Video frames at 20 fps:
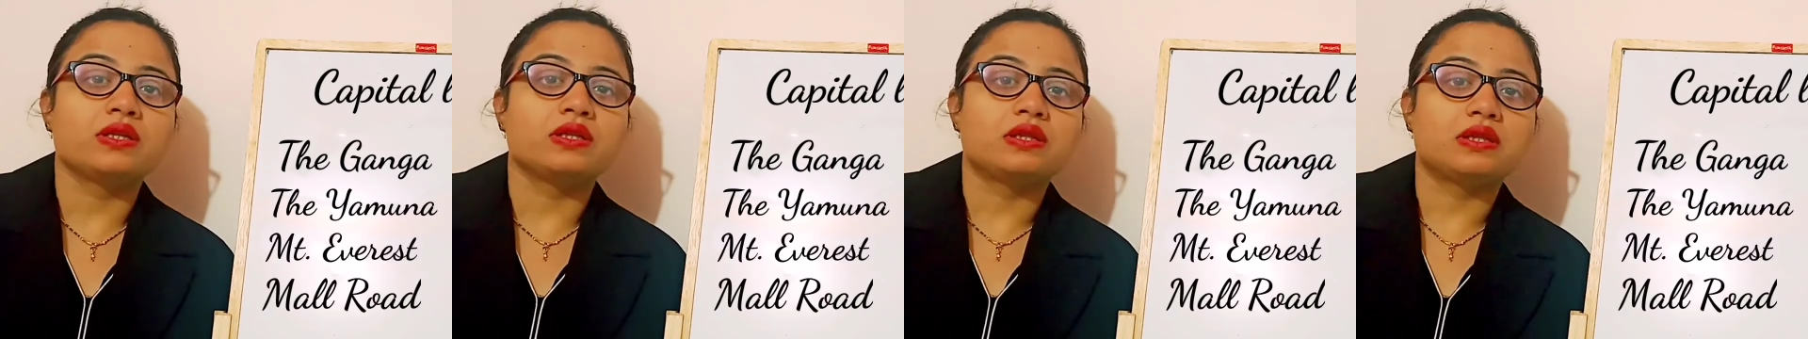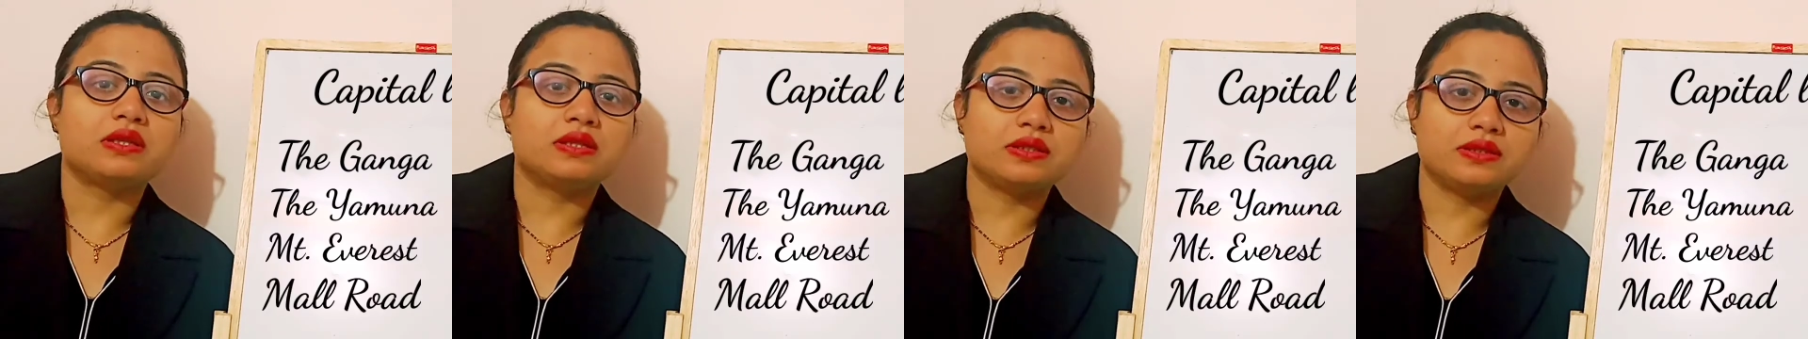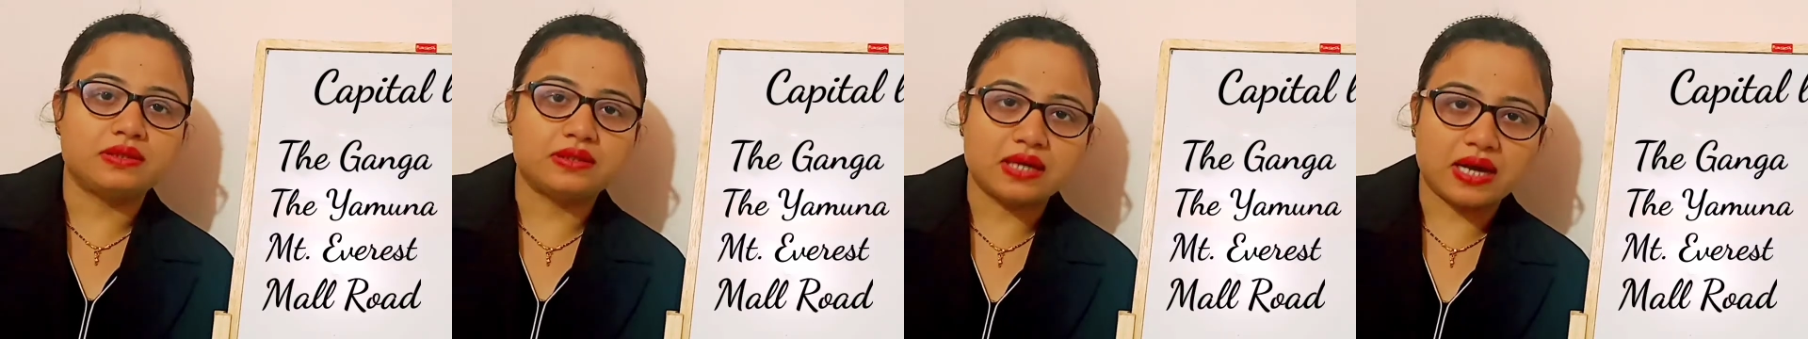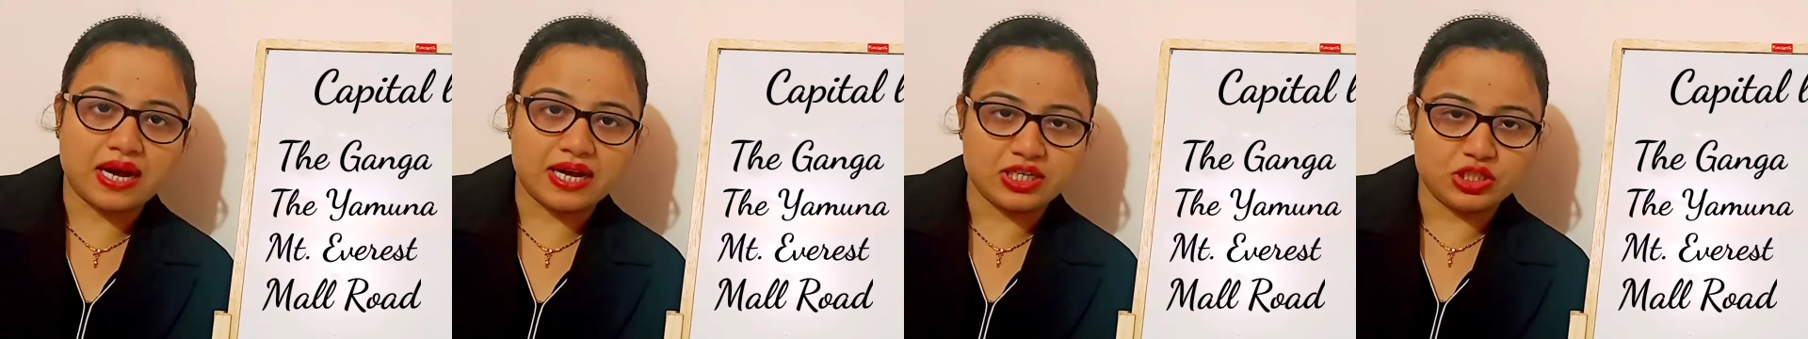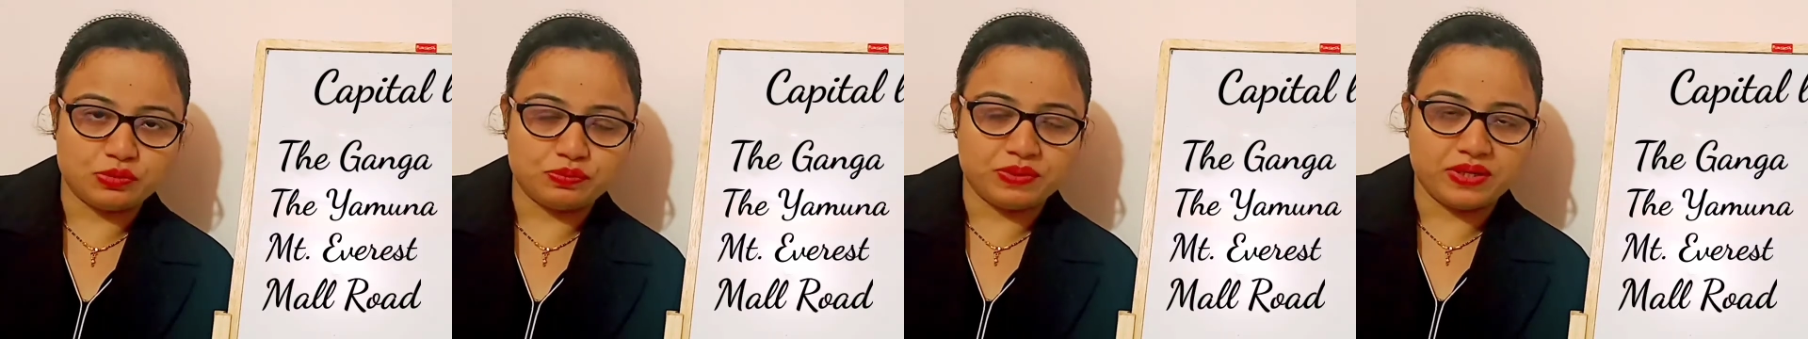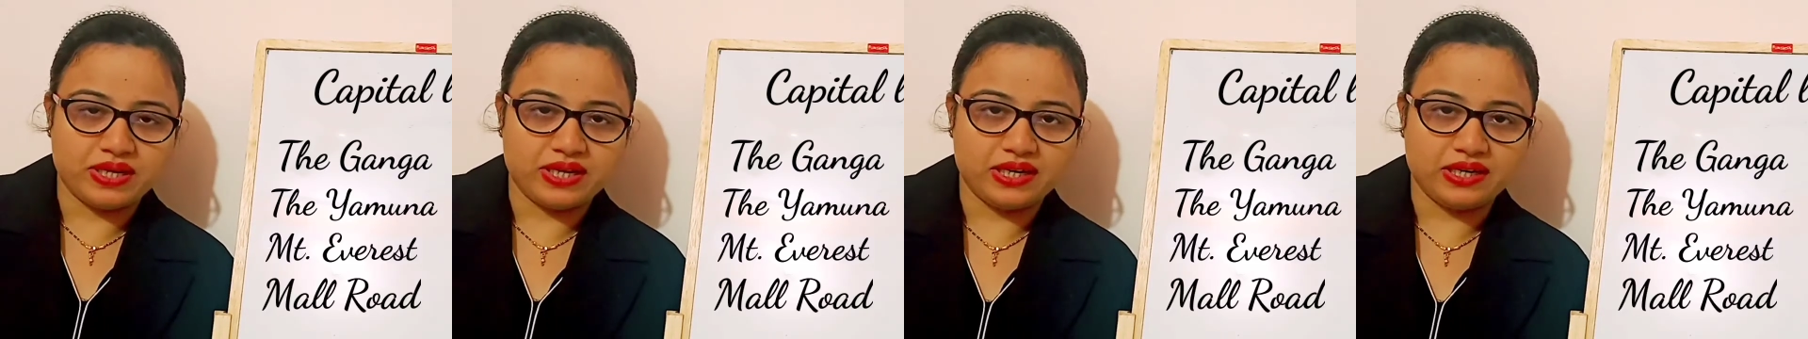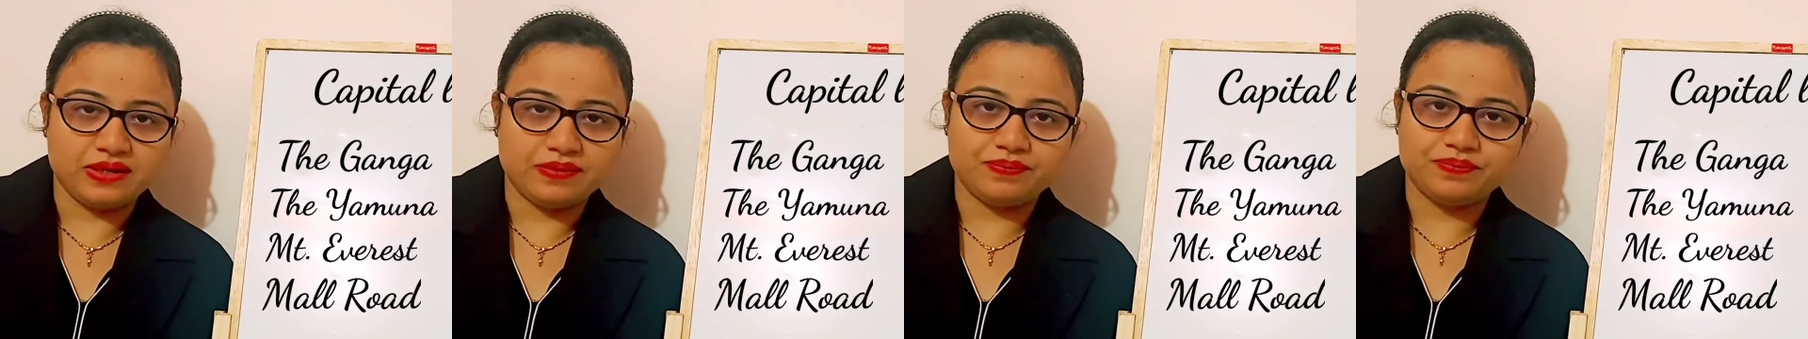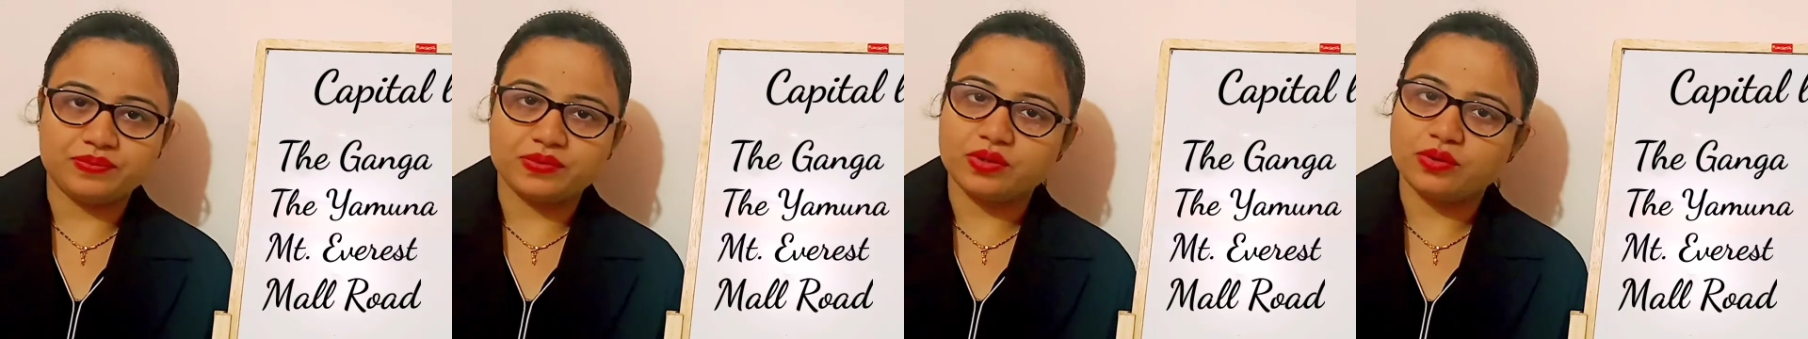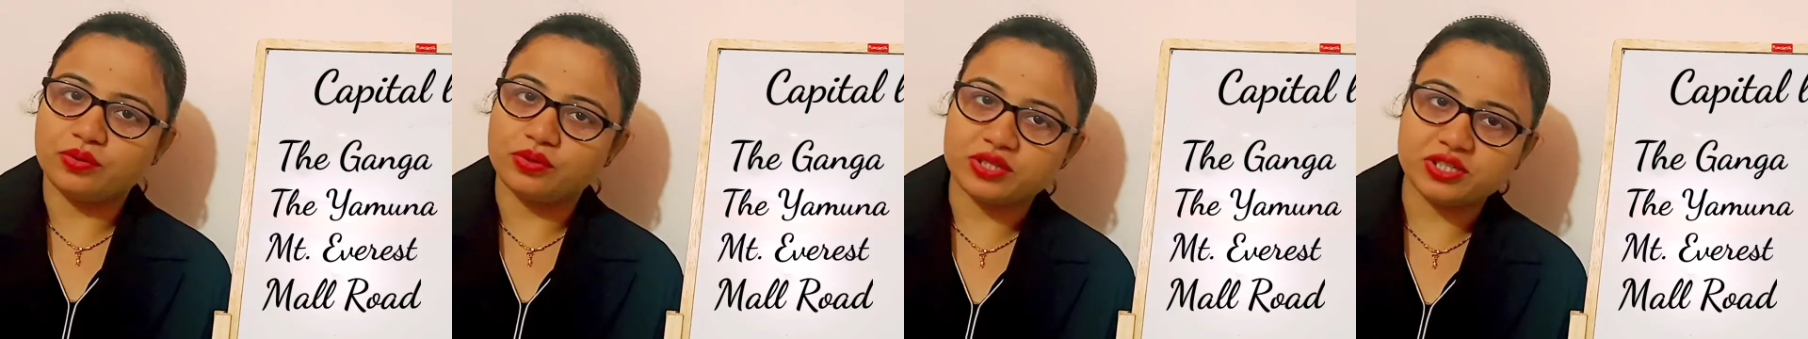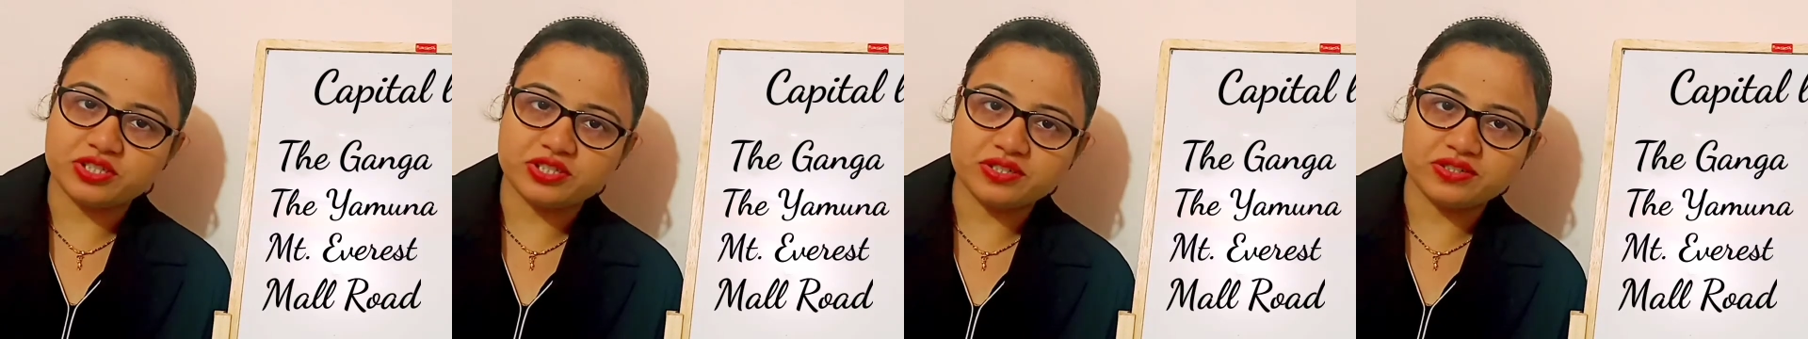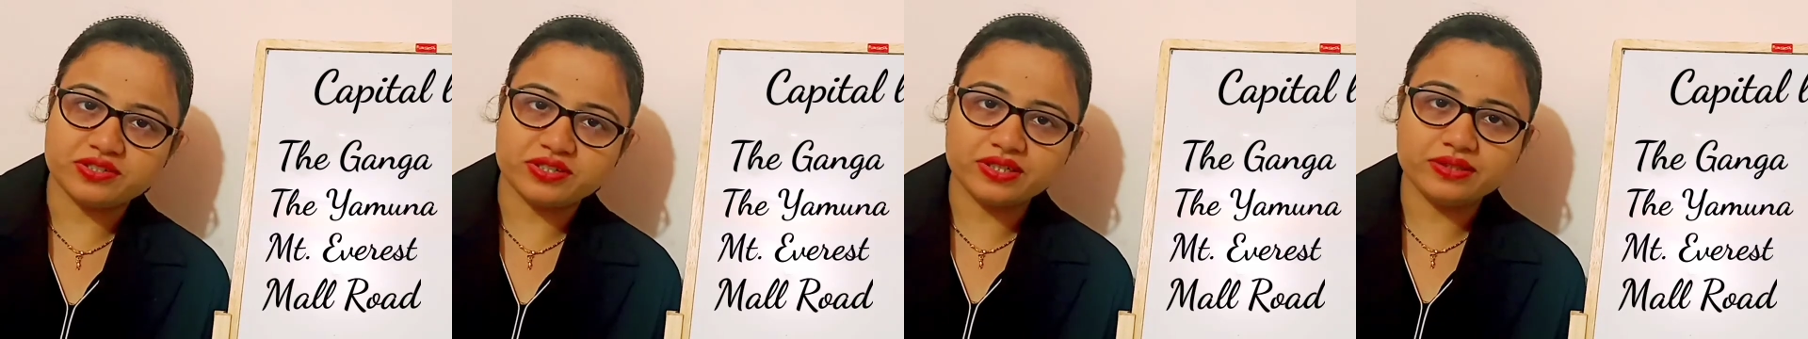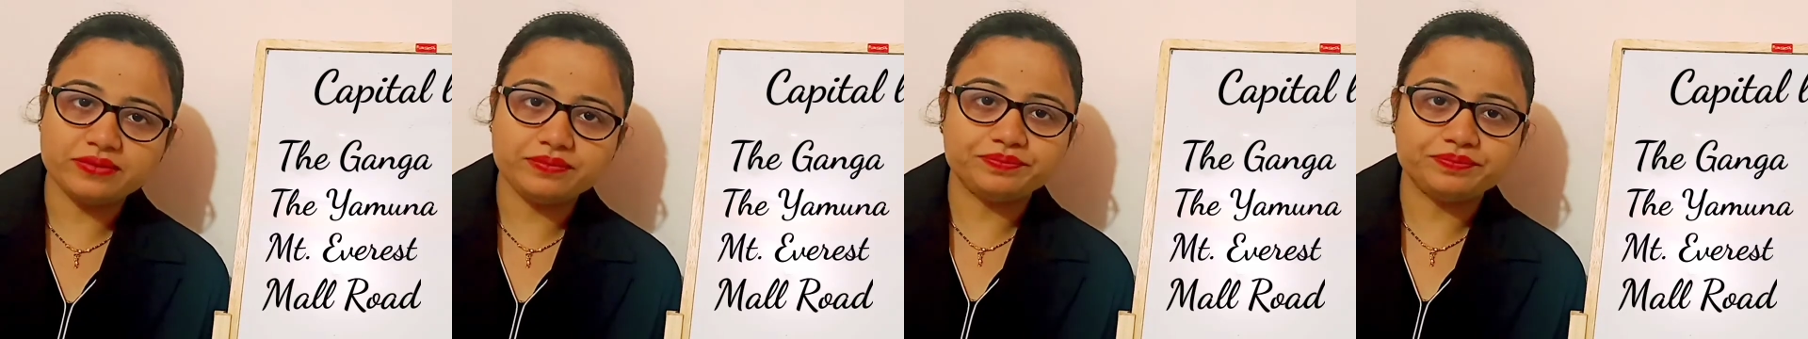the Taj Mahal. Okay, children?